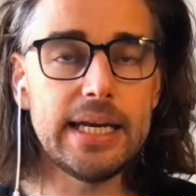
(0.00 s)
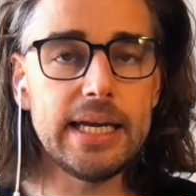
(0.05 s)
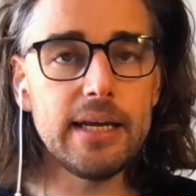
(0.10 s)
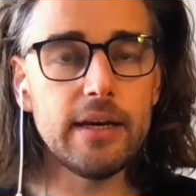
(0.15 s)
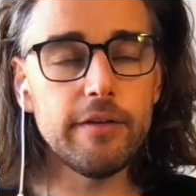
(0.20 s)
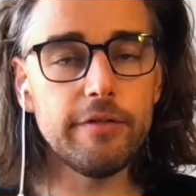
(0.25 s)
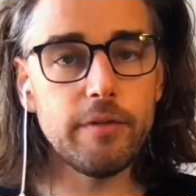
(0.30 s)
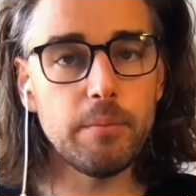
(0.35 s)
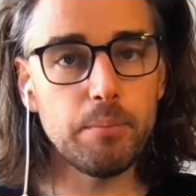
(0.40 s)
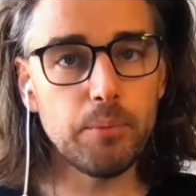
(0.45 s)

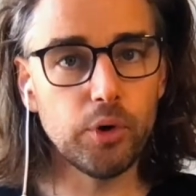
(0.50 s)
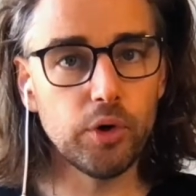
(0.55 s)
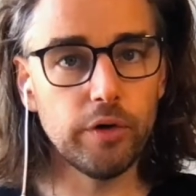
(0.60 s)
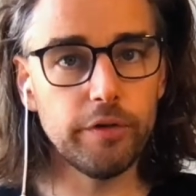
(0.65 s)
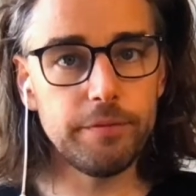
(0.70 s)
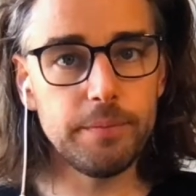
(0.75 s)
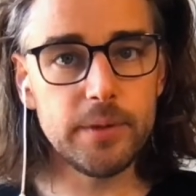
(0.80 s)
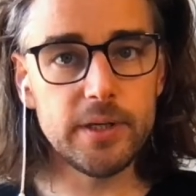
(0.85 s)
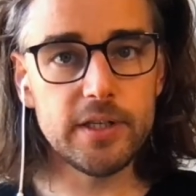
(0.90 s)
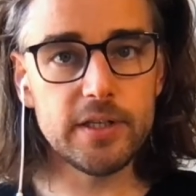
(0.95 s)
need of
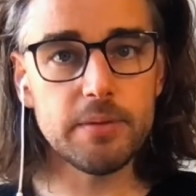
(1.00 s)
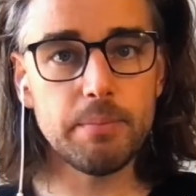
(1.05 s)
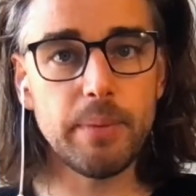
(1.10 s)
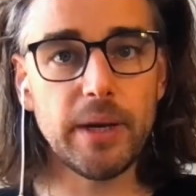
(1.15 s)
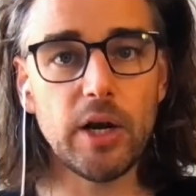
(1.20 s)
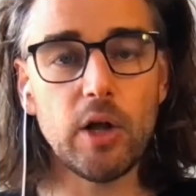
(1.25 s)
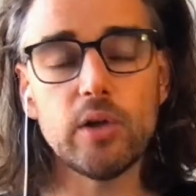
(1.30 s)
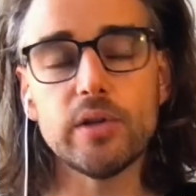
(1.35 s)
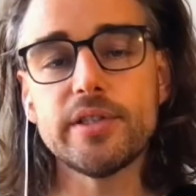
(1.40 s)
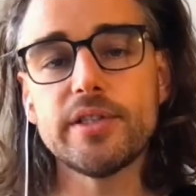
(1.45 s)
improvement,
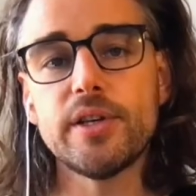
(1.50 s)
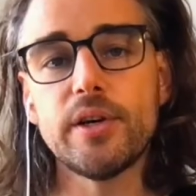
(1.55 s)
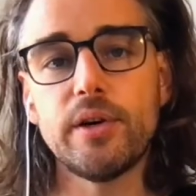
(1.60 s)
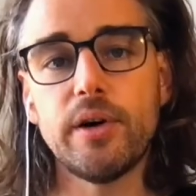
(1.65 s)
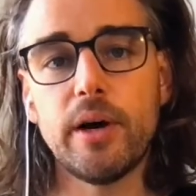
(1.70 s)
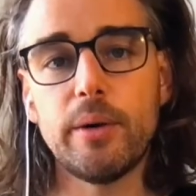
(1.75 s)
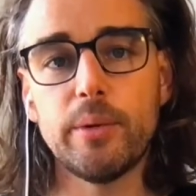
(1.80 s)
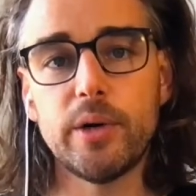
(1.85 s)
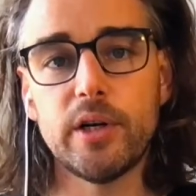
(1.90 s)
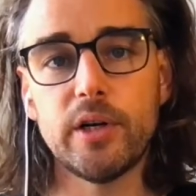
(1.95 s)
but
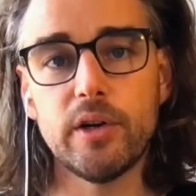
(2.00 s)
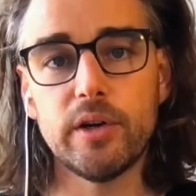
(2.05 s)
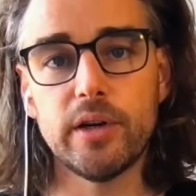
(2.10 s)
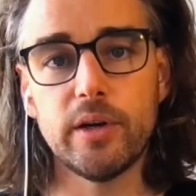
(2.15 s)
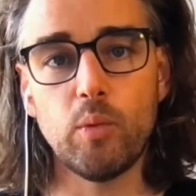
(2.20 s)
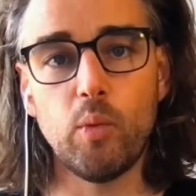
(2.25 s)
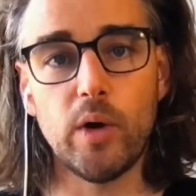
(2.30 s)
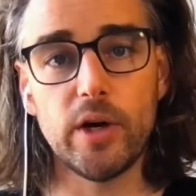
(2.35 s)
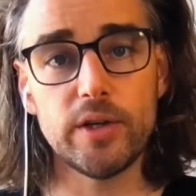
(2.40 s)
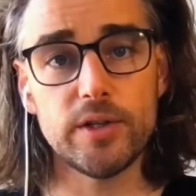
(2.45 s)
also I want to look
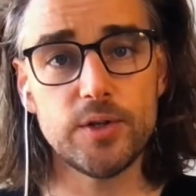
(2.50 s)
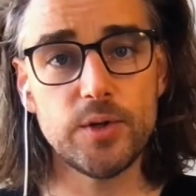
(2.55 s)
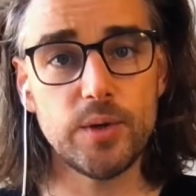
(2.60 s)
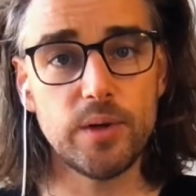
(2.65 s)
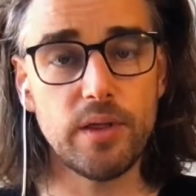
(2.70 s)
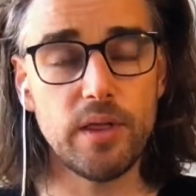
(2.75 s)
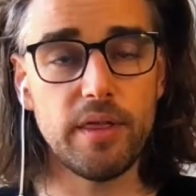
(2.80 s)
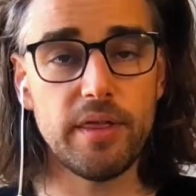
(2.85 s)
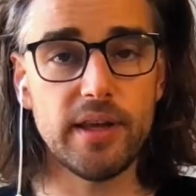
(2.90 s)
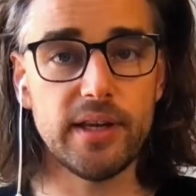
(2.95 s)
at one or
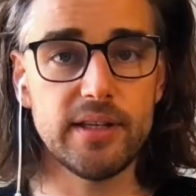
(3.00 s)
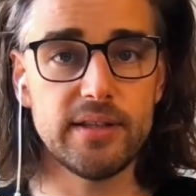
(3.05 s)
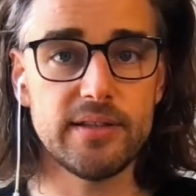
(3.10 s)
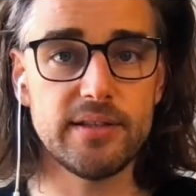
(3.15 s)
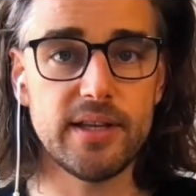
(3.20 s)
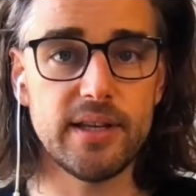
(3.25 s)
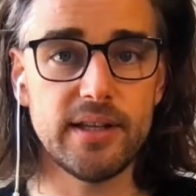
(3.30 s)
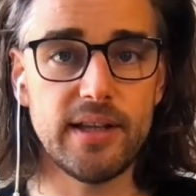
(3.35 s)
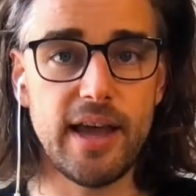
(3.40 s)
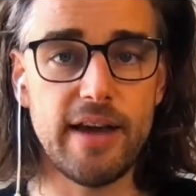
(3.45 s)
two of the
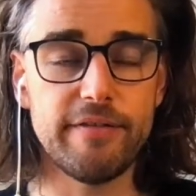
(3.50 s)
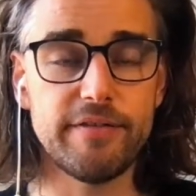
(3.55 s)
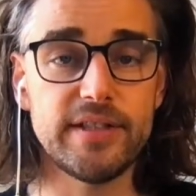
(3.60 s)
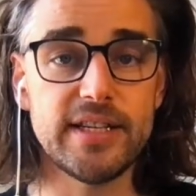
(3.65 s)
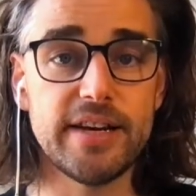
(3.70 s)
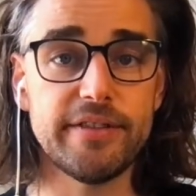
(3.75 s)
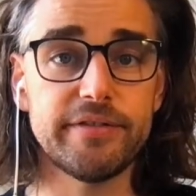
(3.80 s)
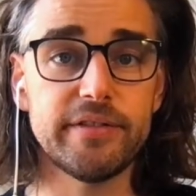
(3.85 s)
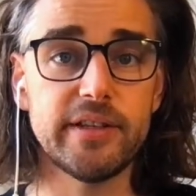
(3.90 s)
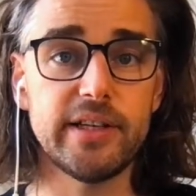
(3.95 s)
things that have
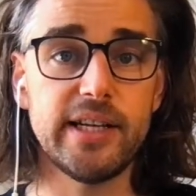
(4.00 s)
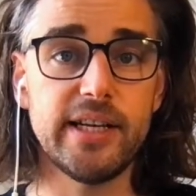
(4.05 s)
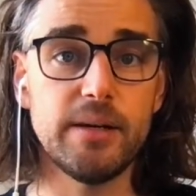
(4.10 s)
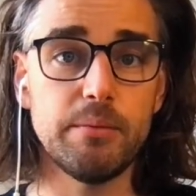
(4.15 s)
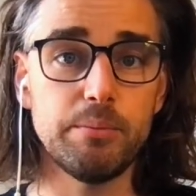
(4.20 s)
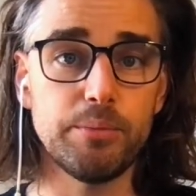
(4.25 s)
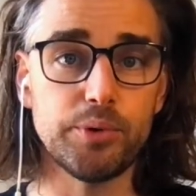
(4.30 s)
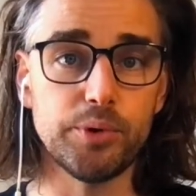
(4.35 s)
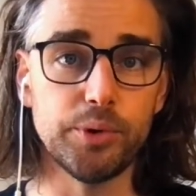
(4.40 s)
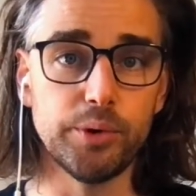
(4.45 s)
definitely
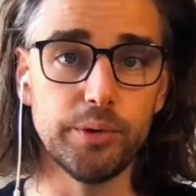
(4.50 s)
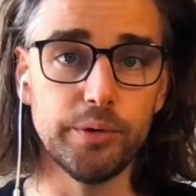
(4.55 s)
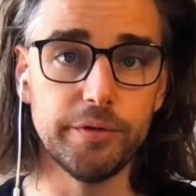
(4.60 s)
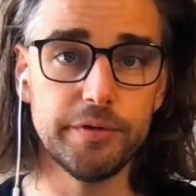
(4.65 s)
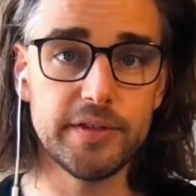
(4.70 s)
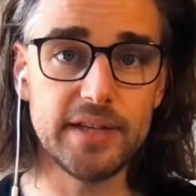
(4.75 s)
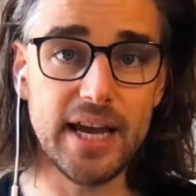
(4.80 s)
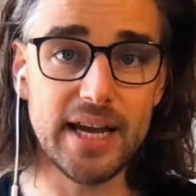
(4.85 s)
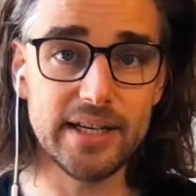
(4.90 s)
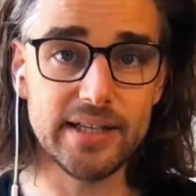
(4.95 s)

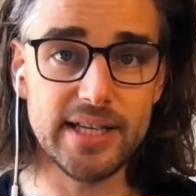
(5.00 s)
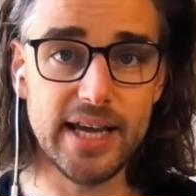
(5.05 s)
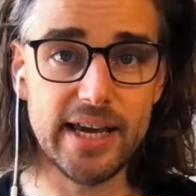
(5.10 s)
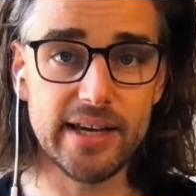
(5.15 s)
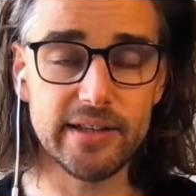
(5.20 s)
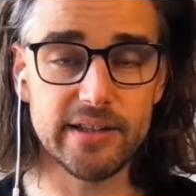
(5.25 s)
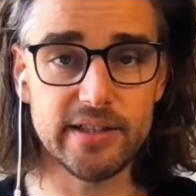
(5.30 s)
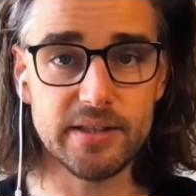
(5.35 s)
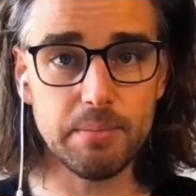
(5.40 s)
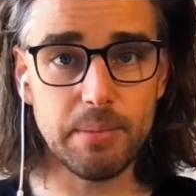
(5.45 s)
improved and
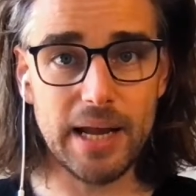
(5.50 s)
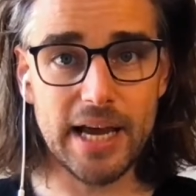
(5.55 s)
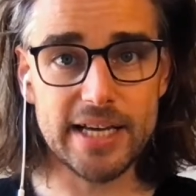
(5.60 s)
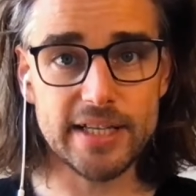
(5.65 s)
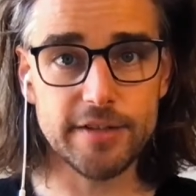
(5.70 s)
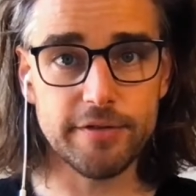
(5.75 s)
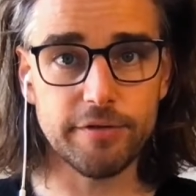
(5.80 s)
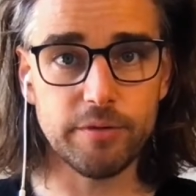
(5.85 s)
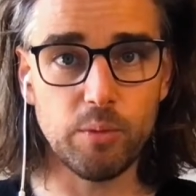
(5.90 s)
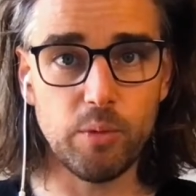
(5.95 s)
taken
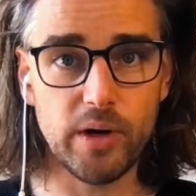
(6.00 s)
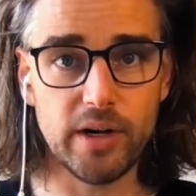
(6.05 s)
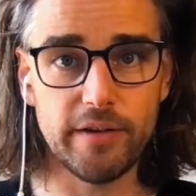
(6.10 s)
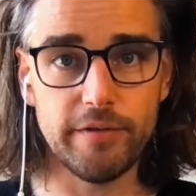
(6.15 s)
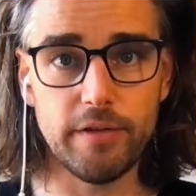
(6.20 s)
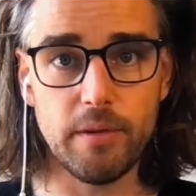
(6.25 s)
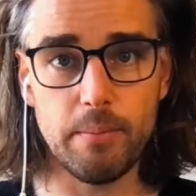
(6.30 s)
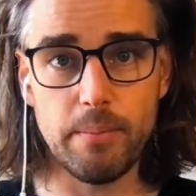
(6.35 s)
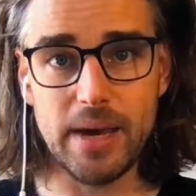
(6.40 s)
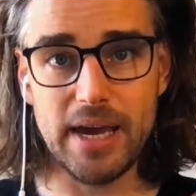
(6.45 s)
Splice from one
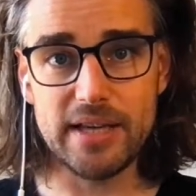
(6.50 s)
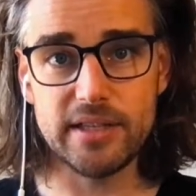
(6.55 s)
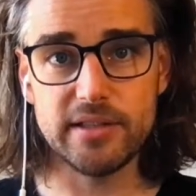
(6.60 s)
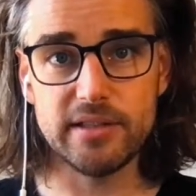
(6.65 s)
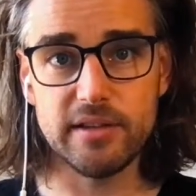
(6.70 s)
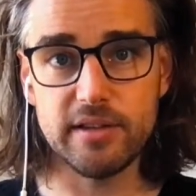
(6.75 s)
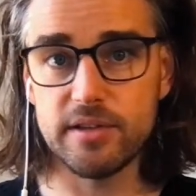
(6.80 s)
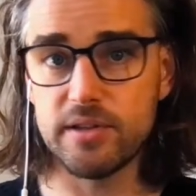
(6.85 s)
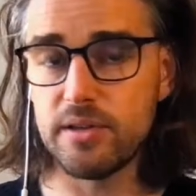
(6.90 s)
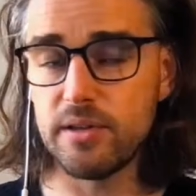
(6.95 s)
of the
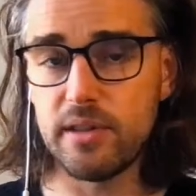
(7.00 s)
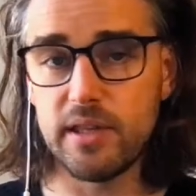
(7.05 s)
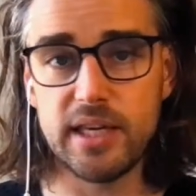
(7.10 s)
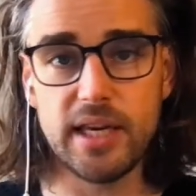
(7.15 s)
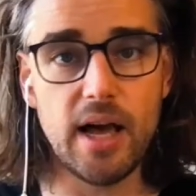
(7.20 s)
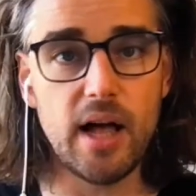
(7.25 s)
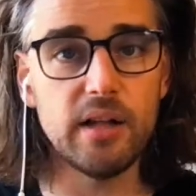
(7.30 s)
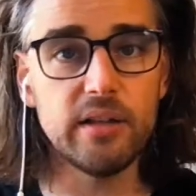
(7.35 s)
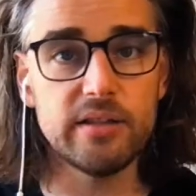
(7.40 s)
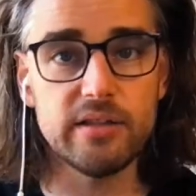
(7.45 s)
best to
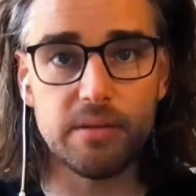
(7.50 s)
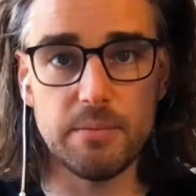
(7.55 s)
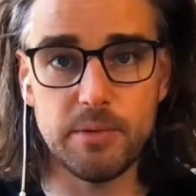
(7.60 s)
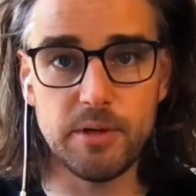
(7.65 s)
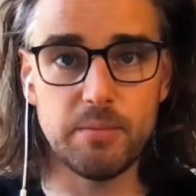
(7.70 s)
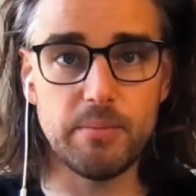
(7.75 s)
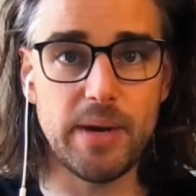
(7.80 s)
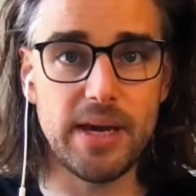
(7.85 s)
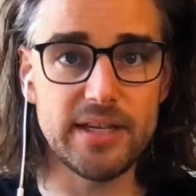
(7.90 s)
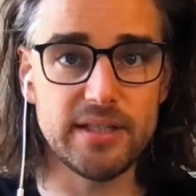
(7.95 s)
the
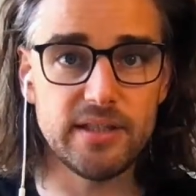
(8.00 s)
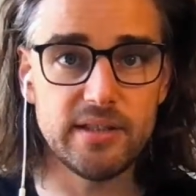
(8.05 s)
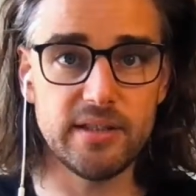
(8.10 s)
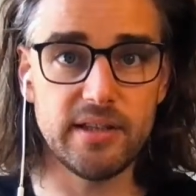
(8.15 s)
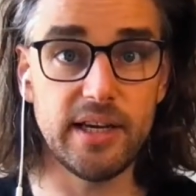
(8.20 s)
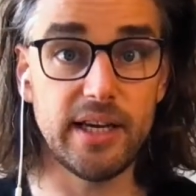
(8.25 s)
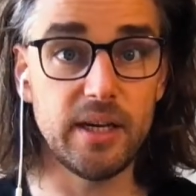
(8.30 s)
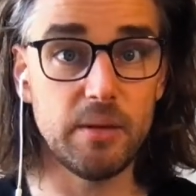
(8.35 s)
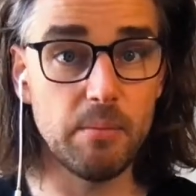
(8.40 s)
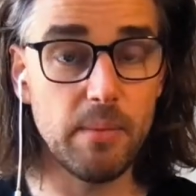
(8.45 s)
ultimate
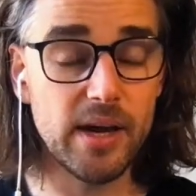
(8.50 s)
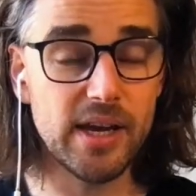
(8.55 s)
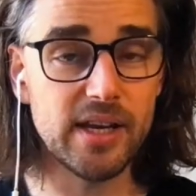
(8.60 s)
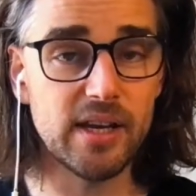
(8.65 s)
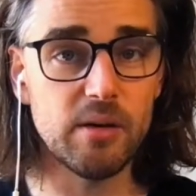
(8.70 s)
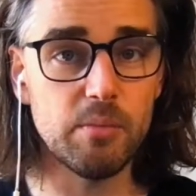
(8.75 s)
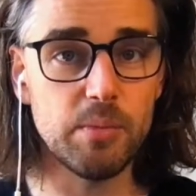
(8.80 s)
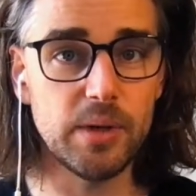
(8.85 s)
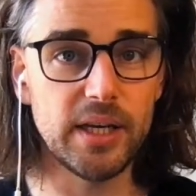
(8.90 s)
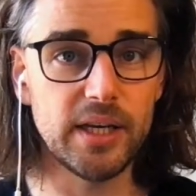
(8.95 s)
best, in my
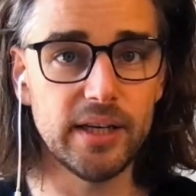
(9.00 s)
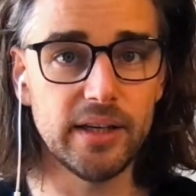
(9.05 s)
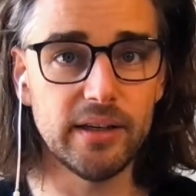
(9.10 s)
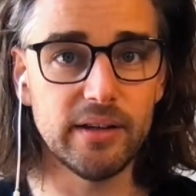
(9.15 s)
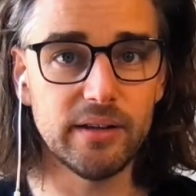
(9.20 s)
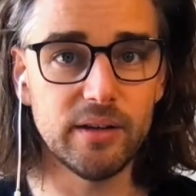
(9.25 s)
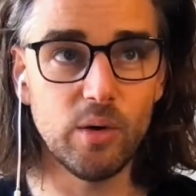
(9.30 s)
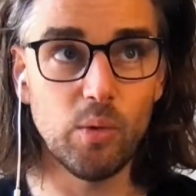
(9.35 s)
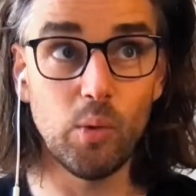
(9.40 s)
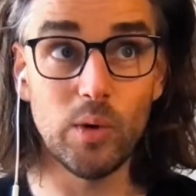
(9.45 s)
opinion.